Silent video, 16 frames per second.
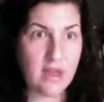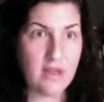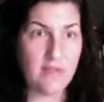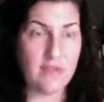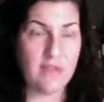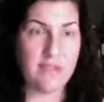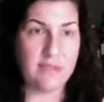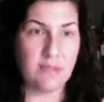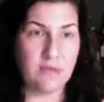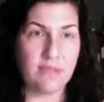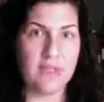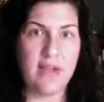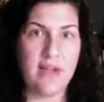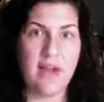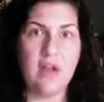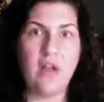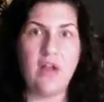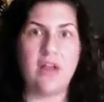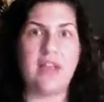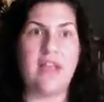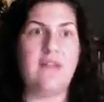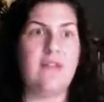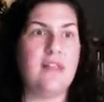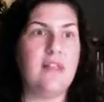for this moon cycle, and
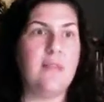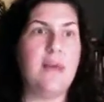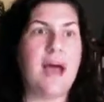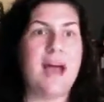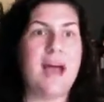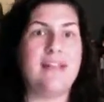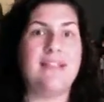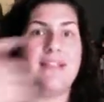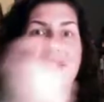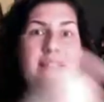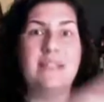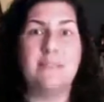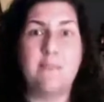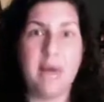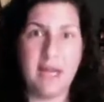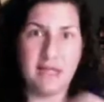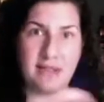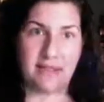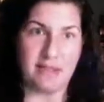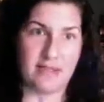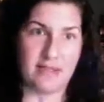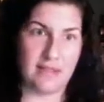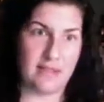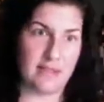even in the past 6
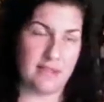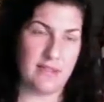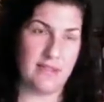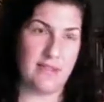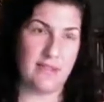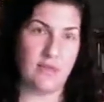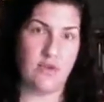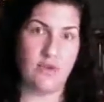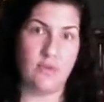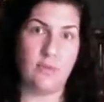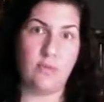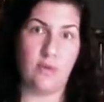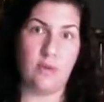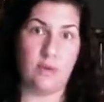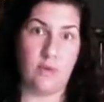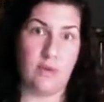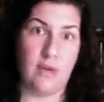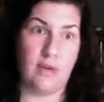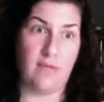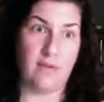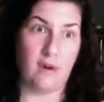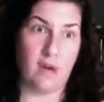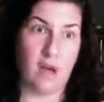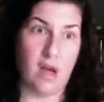months since the new moon in
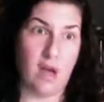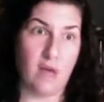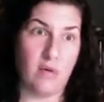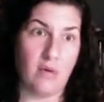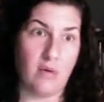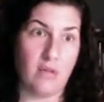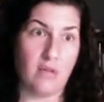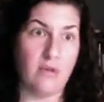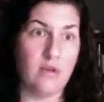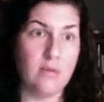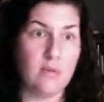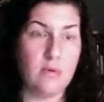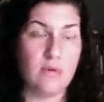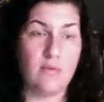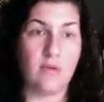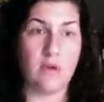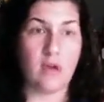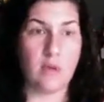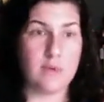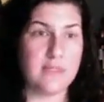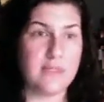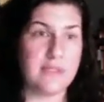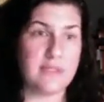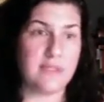Virgo. The new moon in Virgo
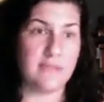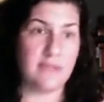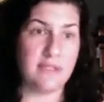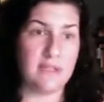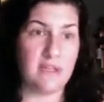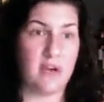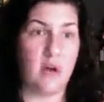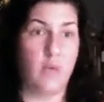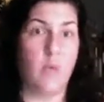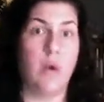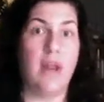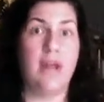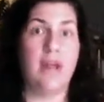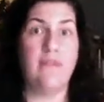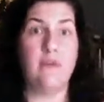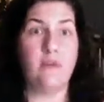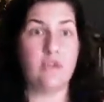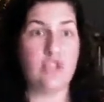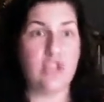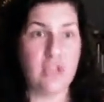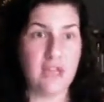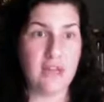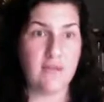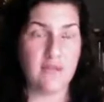was 6 months ago. What have you
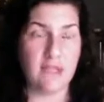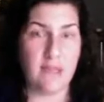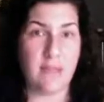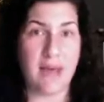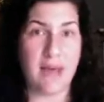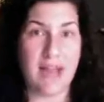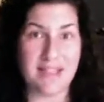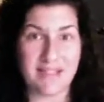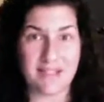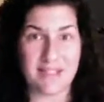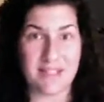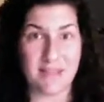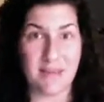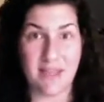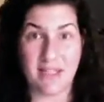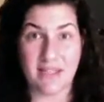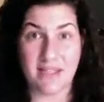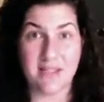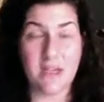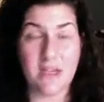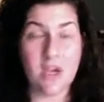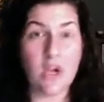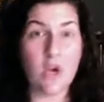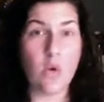achieved in the past 6 months?
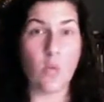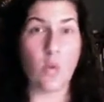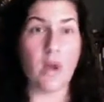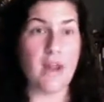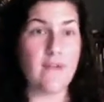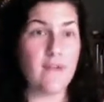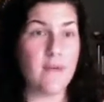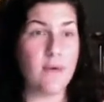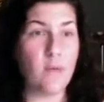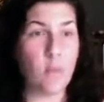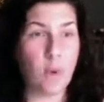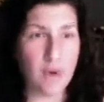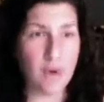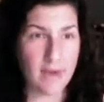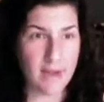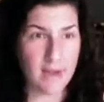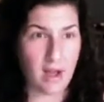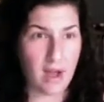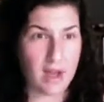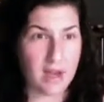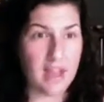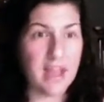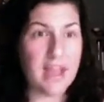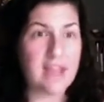What have you been working
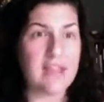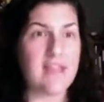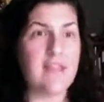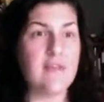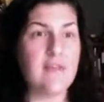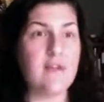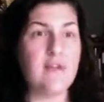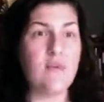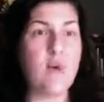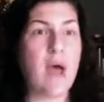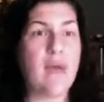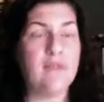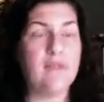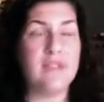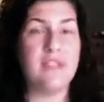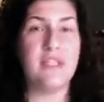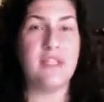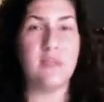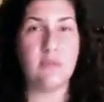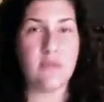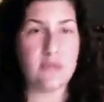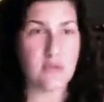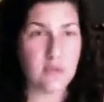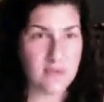on? Even if you haven't seen the
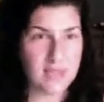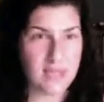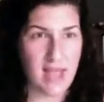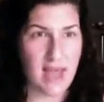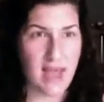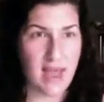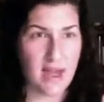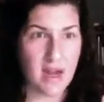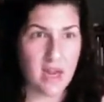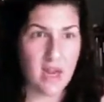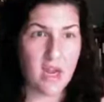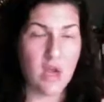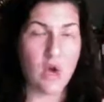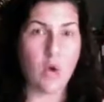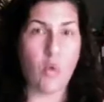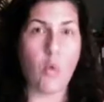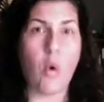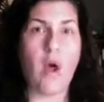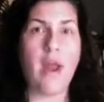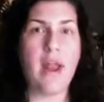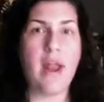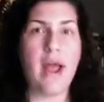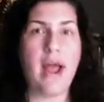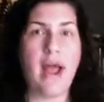results yet,
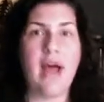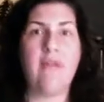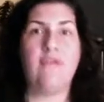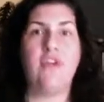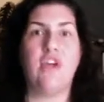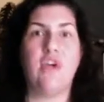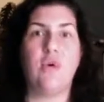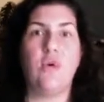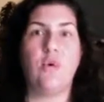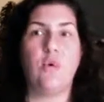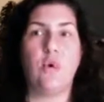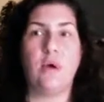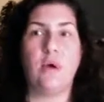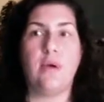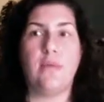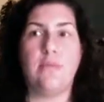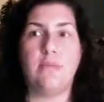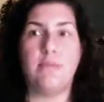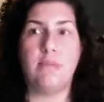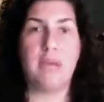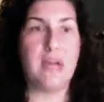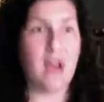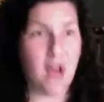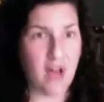what have you
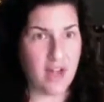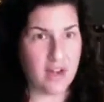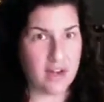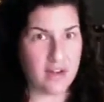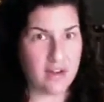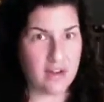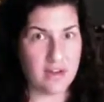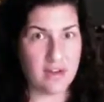begun?